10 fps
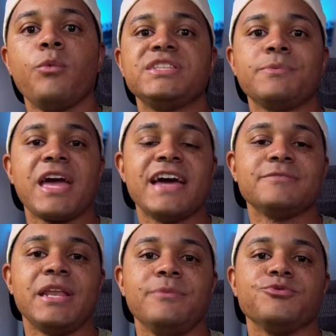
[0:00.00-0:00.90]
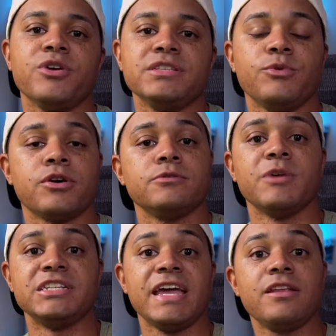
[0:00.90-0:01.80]
What's up, guys? My name is Royce and welcome to
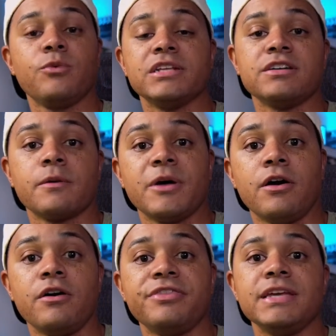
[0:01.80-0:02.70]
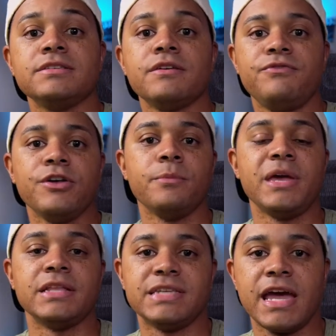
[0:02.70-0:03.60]
my channel where I talk about all things film
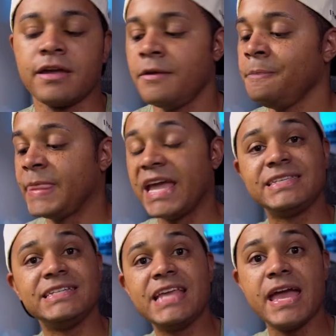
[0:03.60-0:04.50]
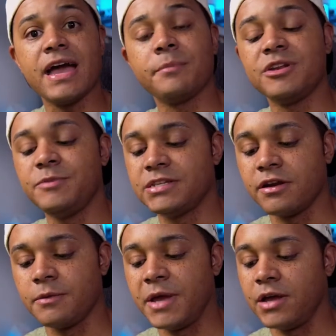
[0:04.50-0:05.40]
and tech. And today I'm going to be
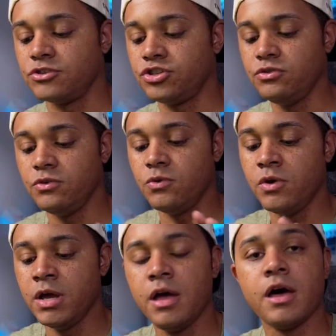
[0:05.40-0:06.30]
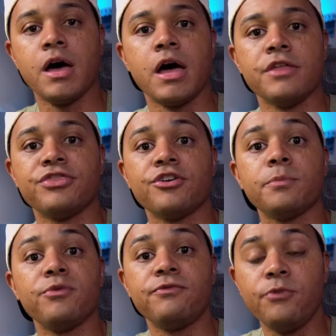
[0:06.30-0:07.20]
talking about two
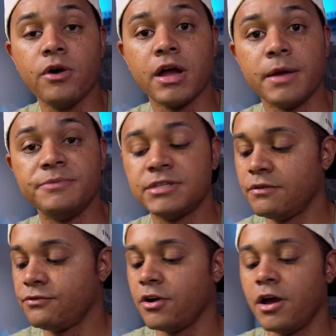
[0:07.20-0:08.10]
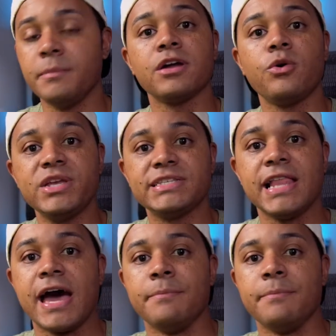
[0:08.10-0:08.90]
Thunderbolt 4 hubs from Qwiizlab.